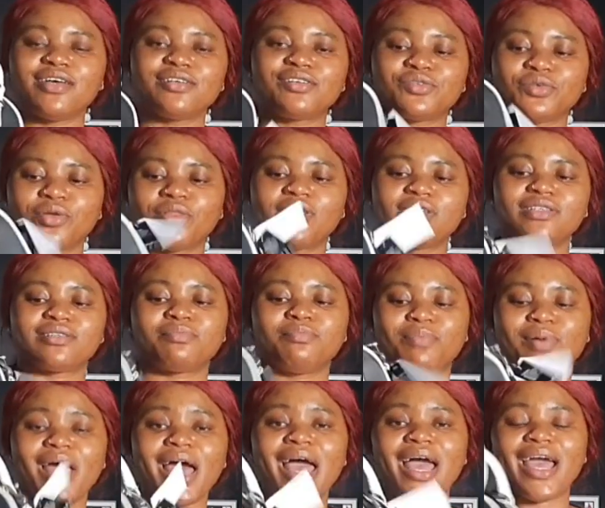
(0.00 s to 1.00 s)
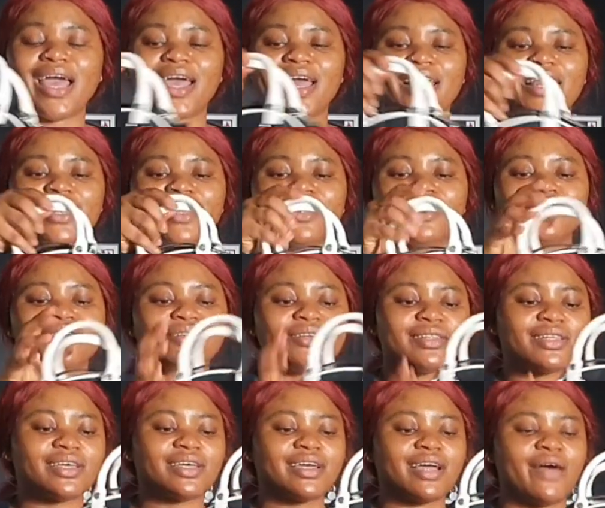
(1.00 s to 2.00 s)
i saw this bag
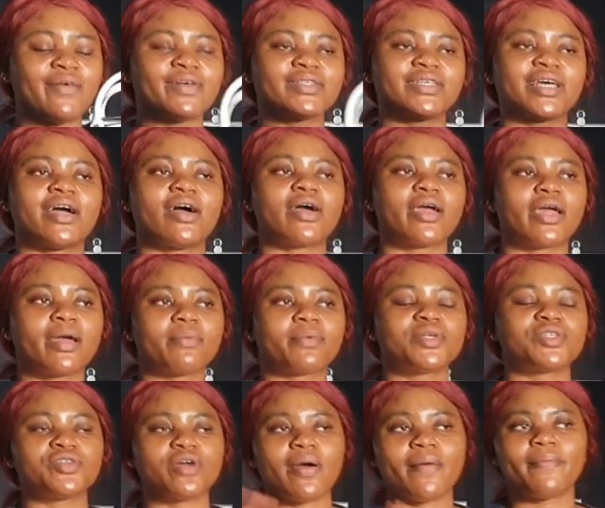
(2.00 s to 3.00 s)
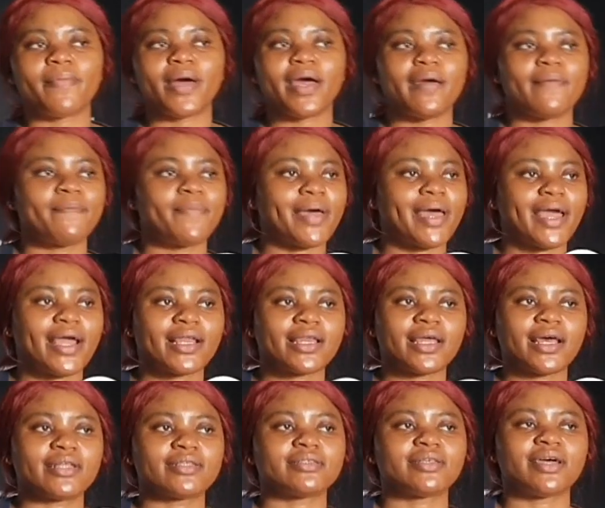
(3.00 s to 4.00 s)
literally i was like okay i'm gonna try and buy a bag
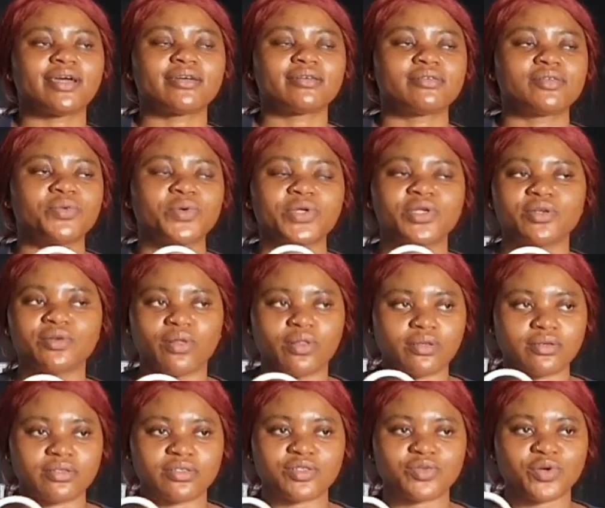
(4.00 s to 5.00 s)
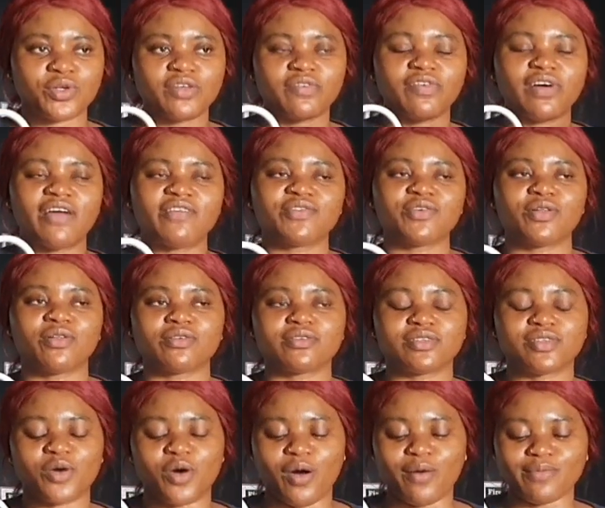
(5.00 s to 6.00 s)
that's like 20 dollars 25
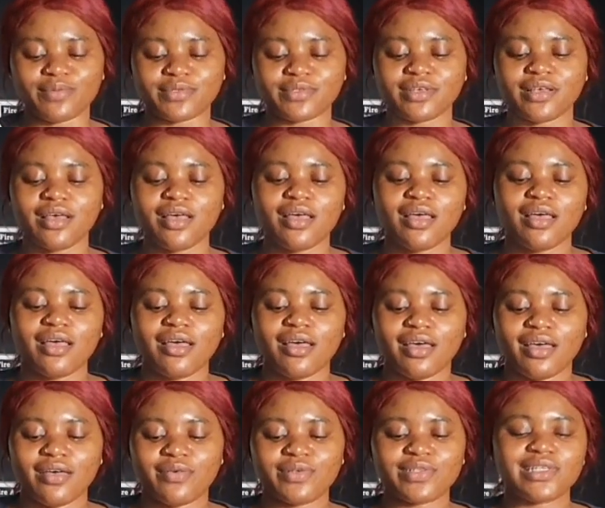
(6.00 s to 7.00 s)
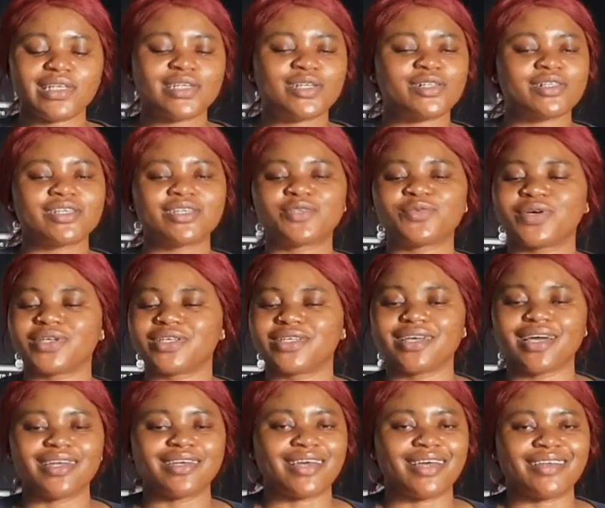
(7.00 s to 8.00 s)
dollars tops it was literally
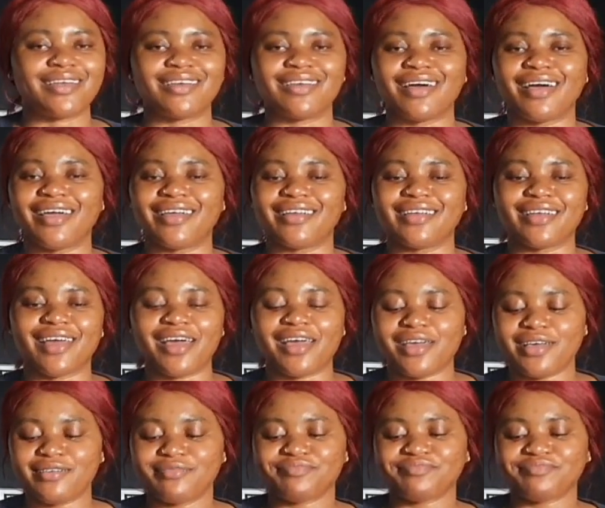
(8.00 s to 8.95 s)
29.99 and i